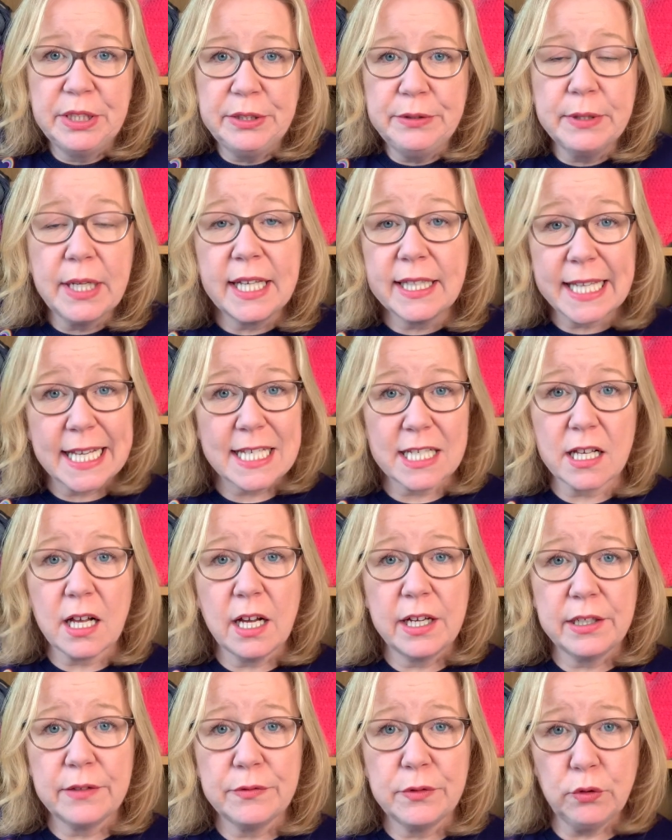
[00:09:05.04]
And that's
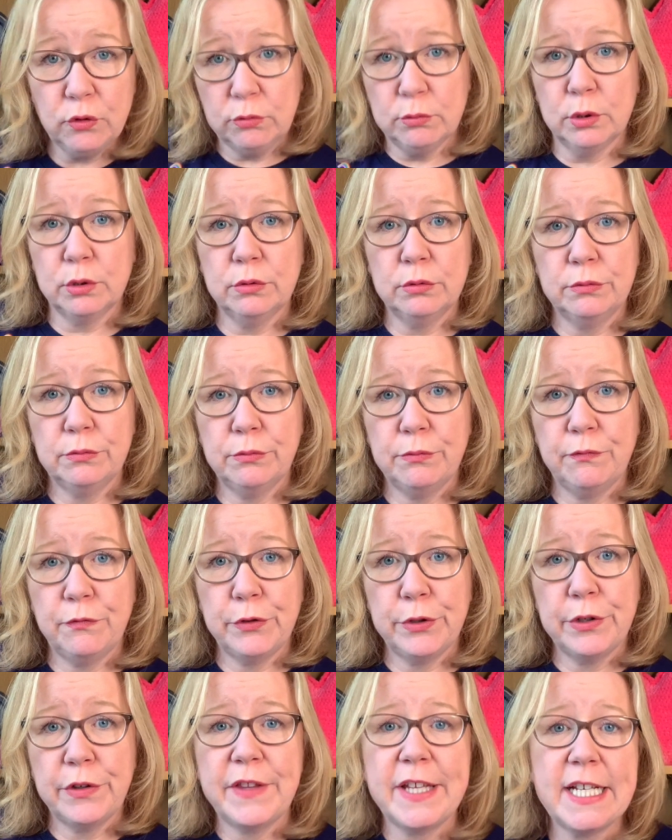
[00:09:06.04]
kind of normal
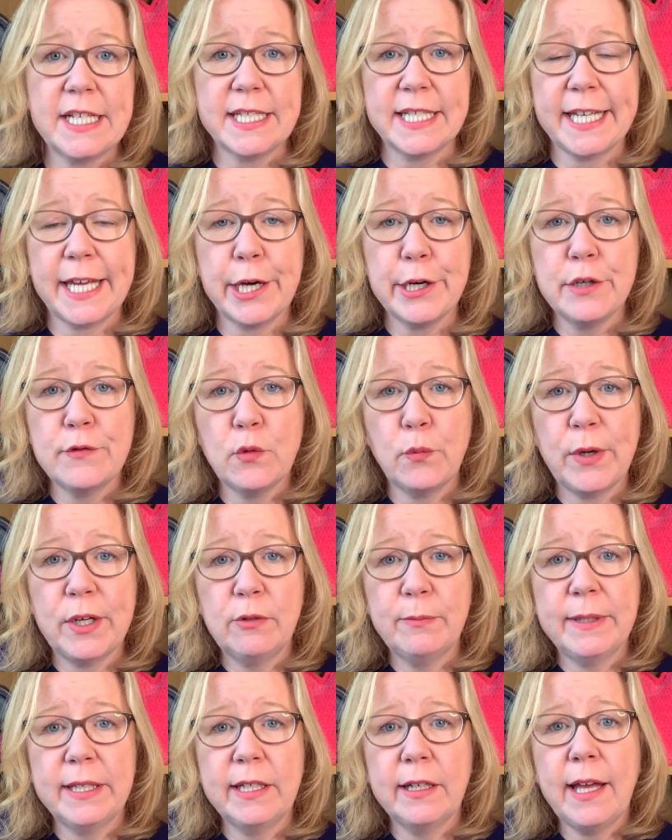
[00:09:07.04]
for things to get
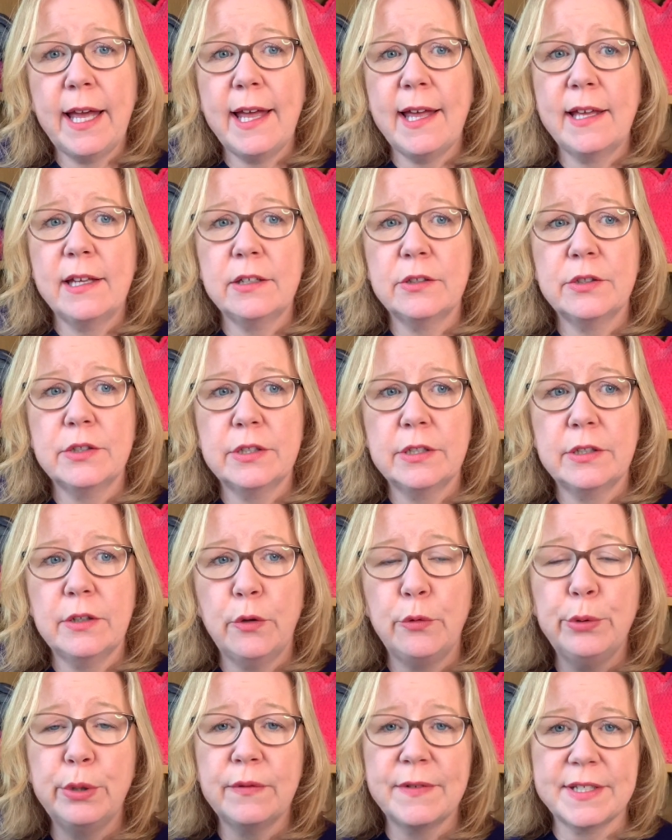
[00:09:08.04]
overwhelming, and
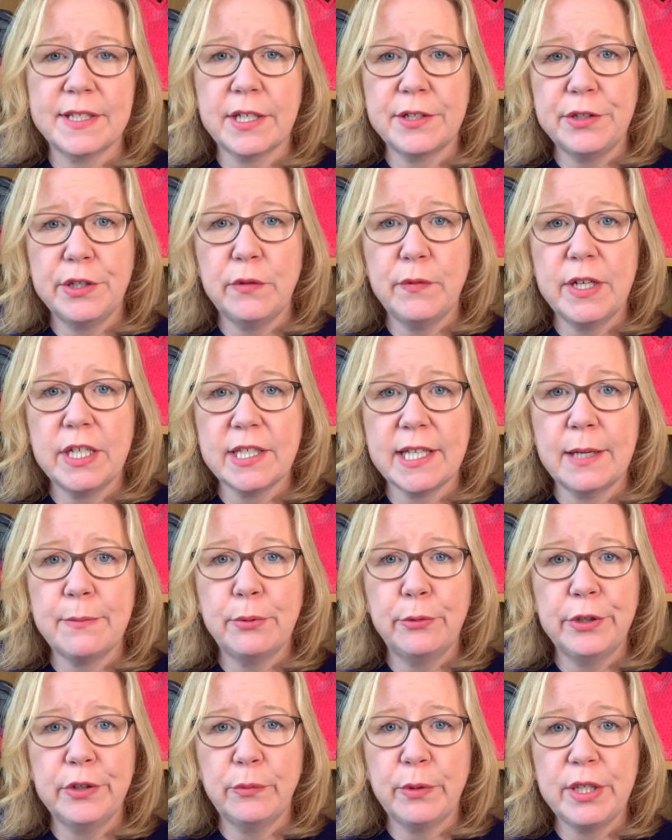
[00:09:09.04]
all of a sudden you reach that
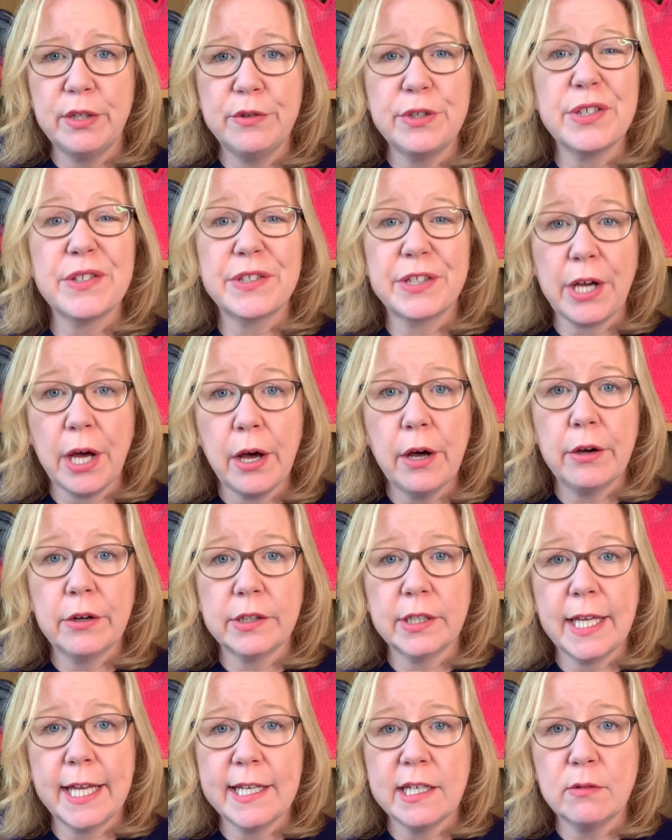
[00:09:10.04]
point where you just
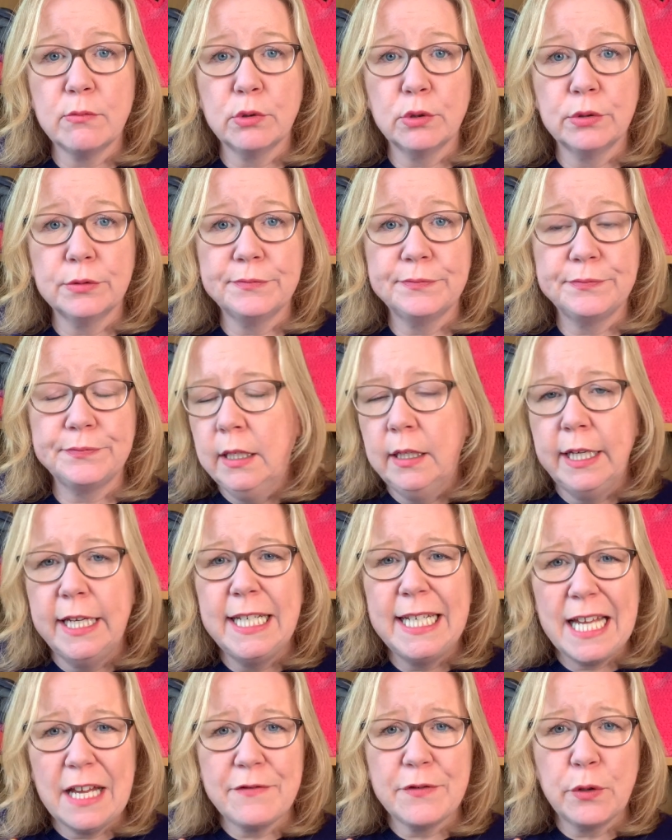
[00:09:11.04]
can't anymore.
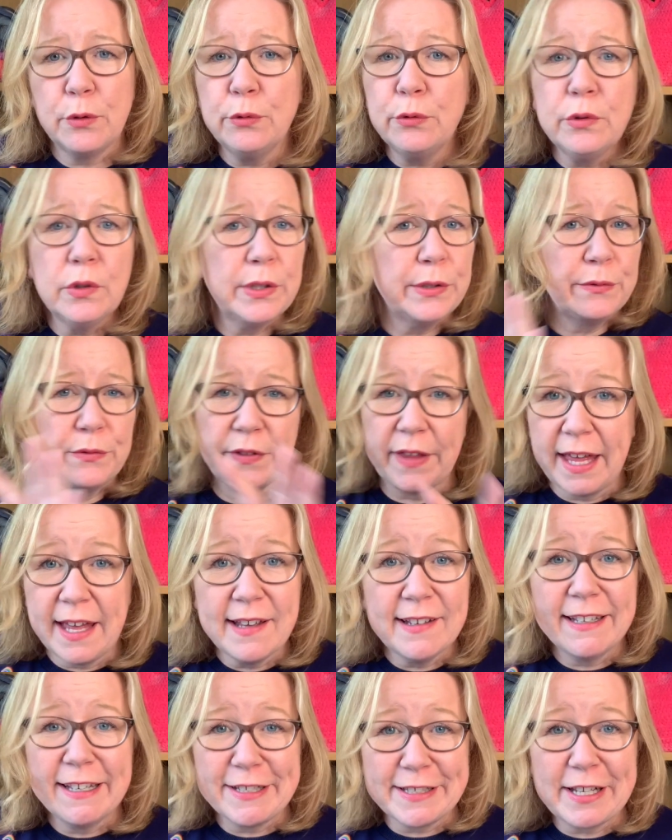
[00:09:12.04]
All of that
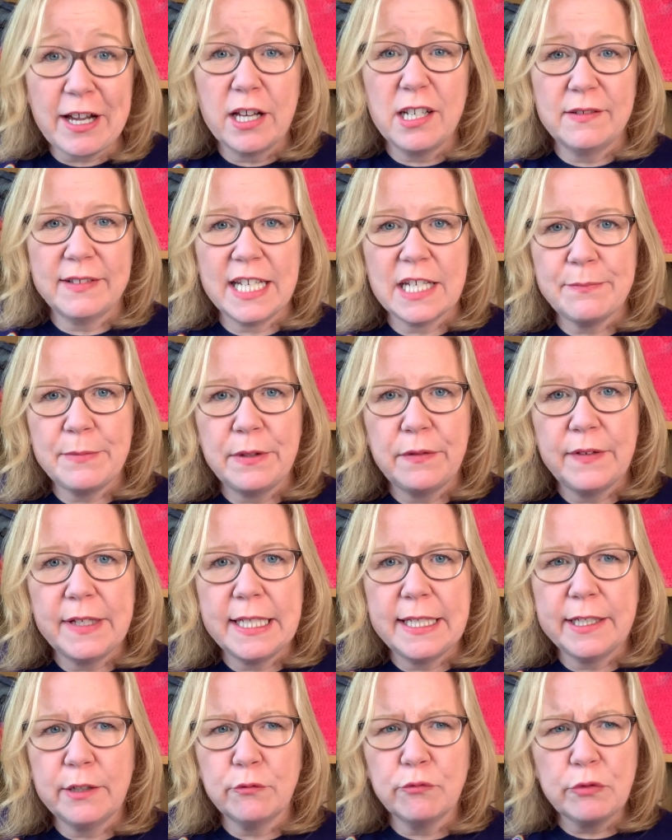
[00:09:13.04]
has kind of left me
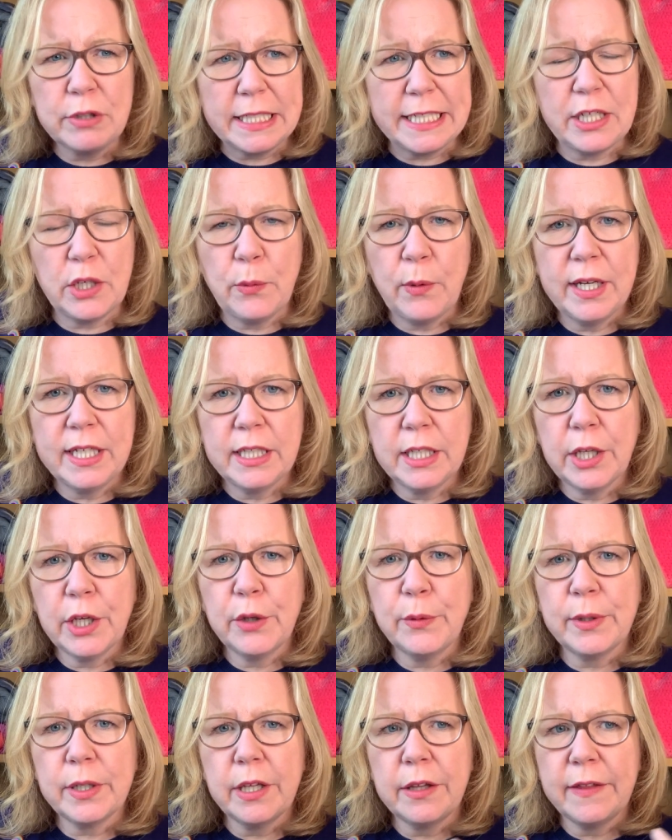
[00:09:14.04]
feeling really quite low.
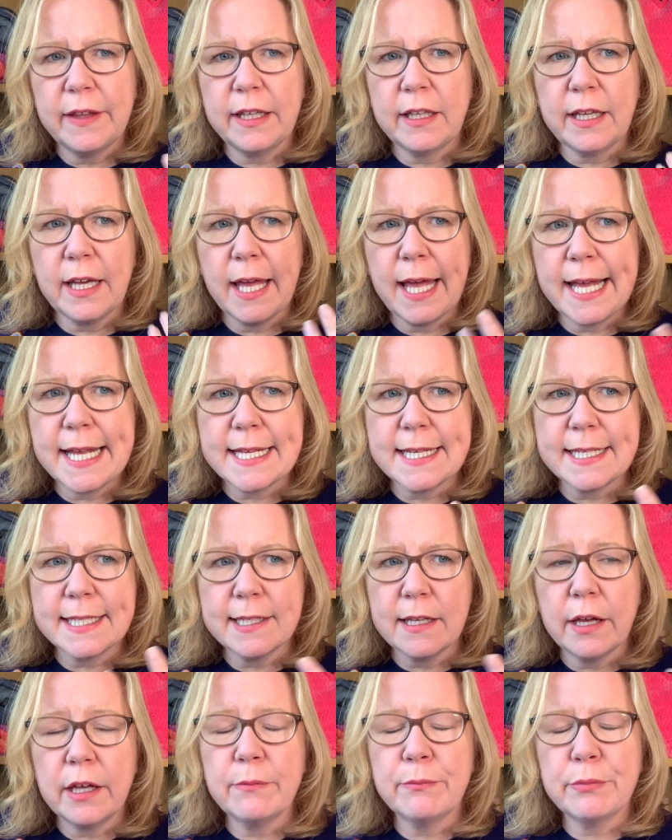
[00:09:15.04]
And I think as
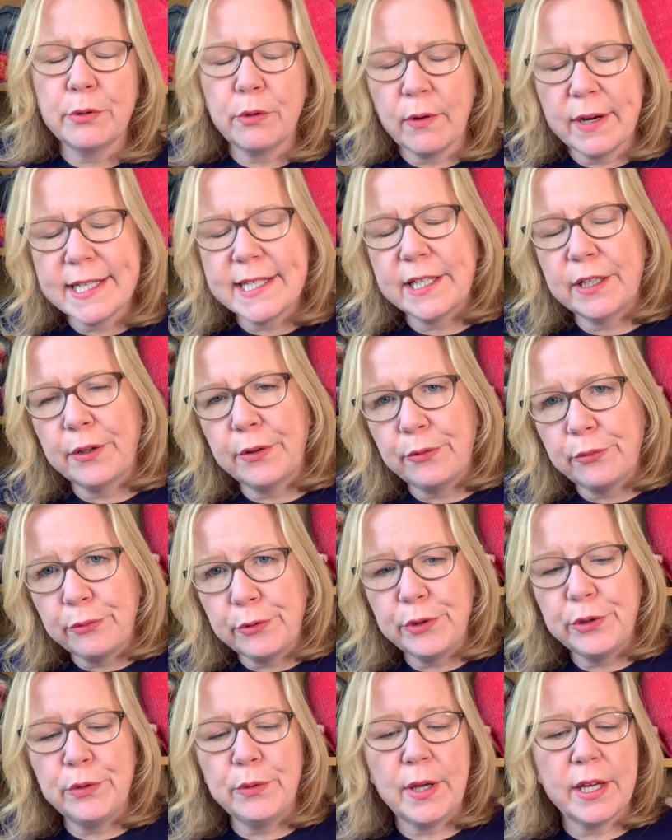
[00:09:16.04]
I'm progressing
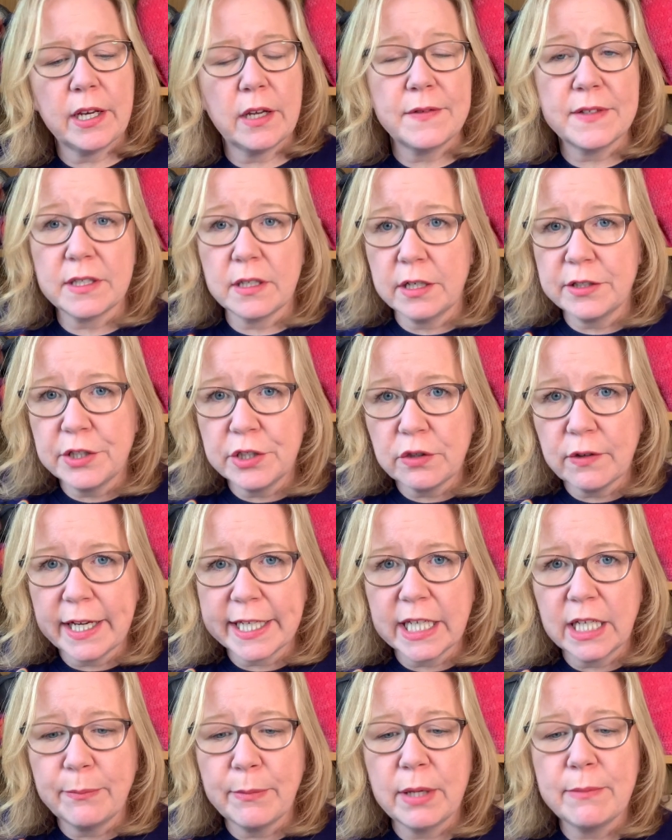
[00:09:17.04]
through and I've started
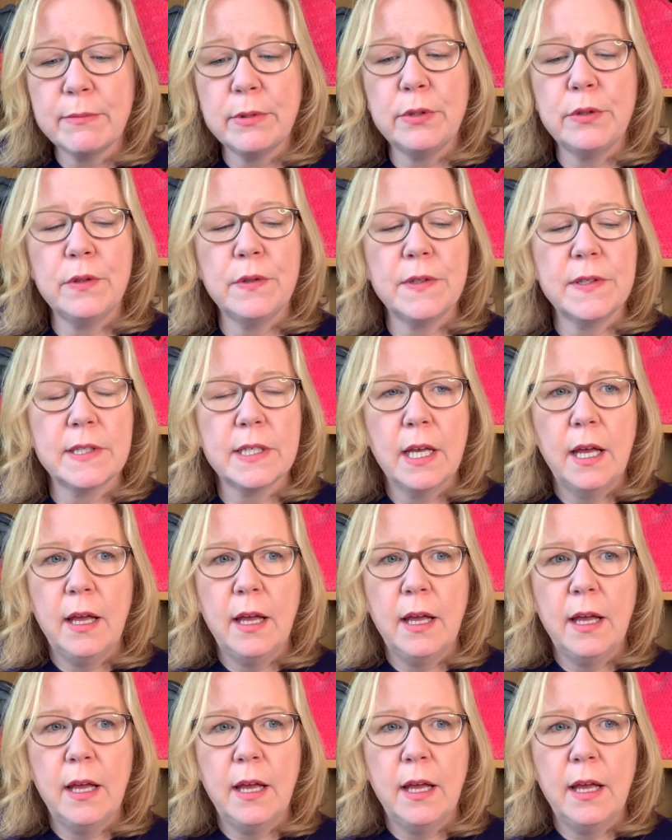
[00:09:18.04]
tracking my moods,